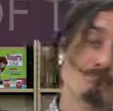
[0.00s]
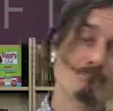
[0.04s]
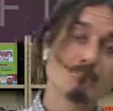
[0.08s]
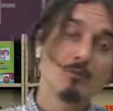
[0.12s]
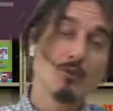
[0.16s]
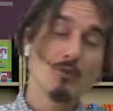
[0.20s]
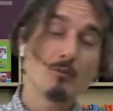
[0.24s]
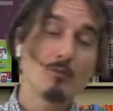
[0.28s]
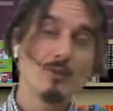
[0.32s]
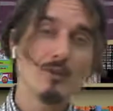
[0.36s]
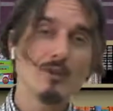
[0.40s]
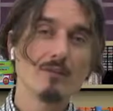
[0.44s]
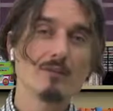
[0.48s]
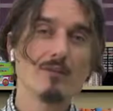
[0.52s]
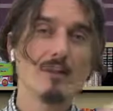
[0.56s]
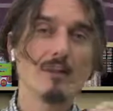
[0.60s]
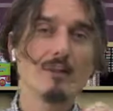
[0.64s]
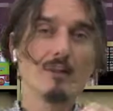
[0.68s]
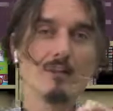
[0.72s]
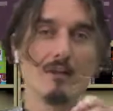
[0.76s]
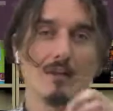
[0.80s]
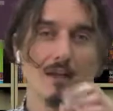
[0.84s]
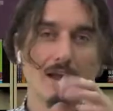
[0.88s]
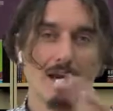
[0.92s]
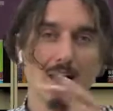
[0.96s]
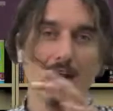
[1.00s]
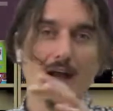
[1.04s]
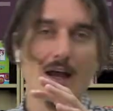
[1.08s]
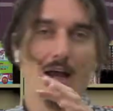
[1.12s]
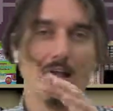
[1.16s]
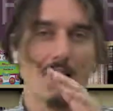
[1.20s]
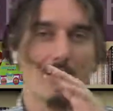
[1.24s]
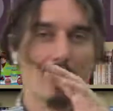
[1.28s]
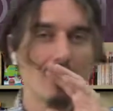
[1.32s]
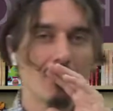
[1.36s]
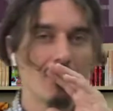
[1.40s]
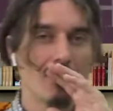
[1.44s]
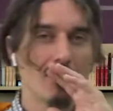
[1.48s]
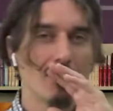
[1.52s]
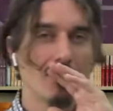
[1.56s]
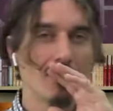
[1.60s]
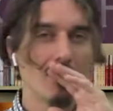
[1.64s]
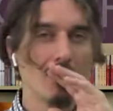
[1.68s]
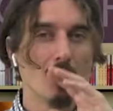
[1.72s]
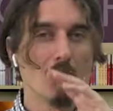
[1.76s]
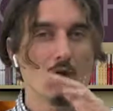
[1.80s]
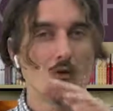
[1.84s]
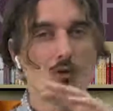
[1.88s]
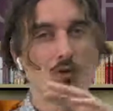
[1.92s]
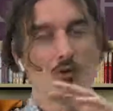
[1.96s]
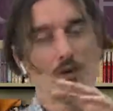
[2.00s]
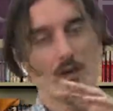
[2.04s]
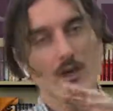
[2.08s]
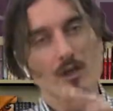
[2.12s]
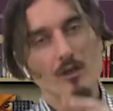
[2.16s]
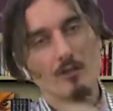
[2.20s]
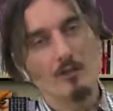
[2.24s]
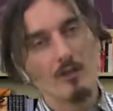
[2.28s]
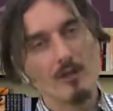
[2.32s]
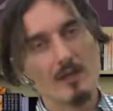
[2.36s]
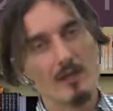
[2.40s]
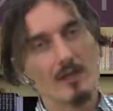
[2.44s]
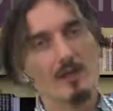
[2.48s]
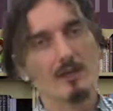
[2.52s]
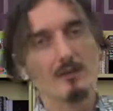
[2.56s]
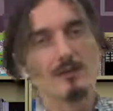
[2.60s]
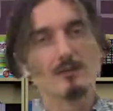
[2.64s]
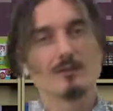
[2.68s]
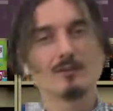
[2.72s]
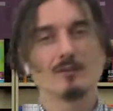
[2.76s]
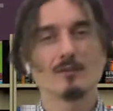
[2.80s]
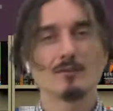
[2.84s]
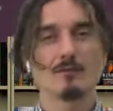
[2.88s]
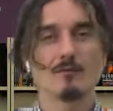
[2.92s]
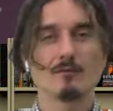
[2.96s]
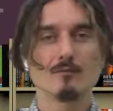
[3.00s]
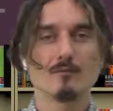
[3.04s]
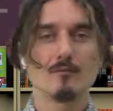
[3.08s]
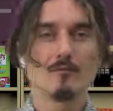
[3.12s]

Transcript: Don't believe anything I or anyone else